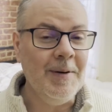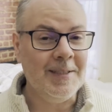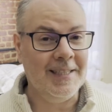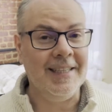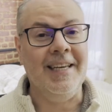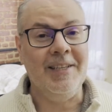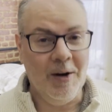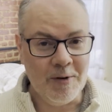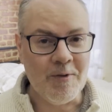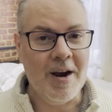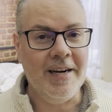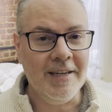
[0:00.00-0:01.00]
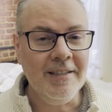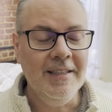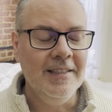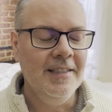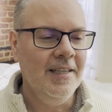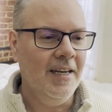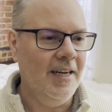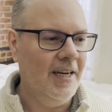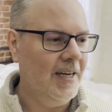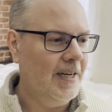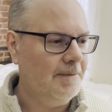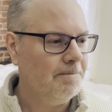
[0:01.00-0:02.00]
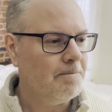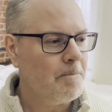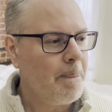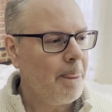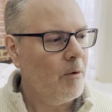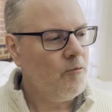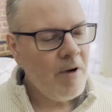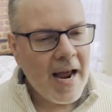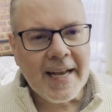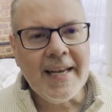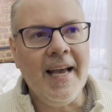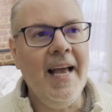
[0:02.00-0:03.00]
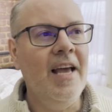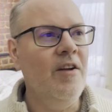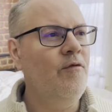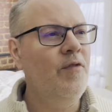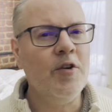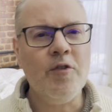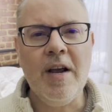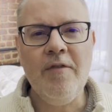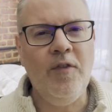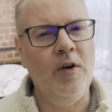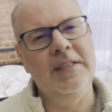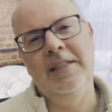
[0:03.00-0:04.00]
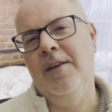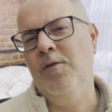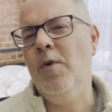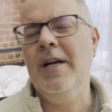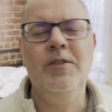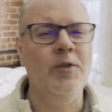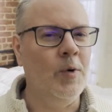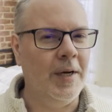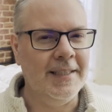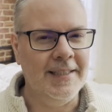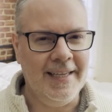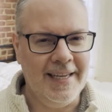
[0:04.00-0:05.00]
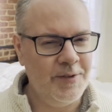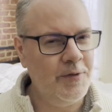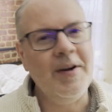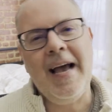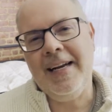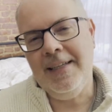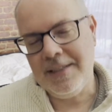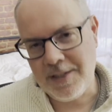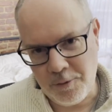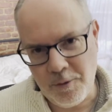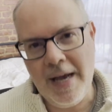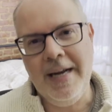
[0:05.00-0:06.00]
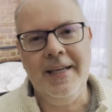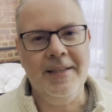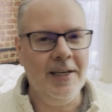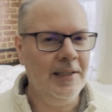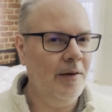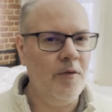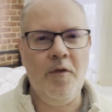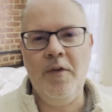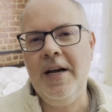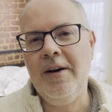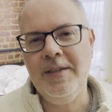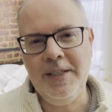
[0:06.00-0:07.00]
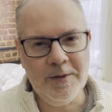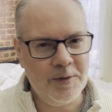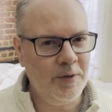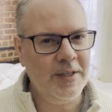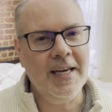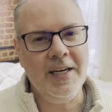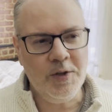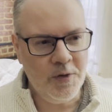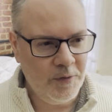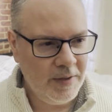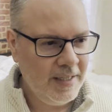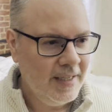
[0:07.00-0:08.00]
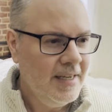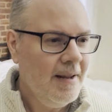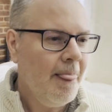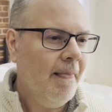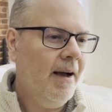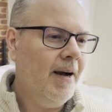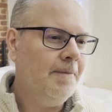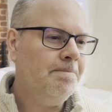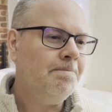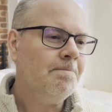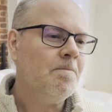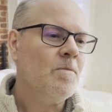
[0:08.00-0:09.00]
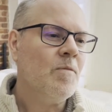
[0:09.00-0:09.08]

much like a young writer. Uh, Rek and Virae fall in love way too quickly, and it's very adolescent writing. Their love affair, you know, it's very kind of goofy, um,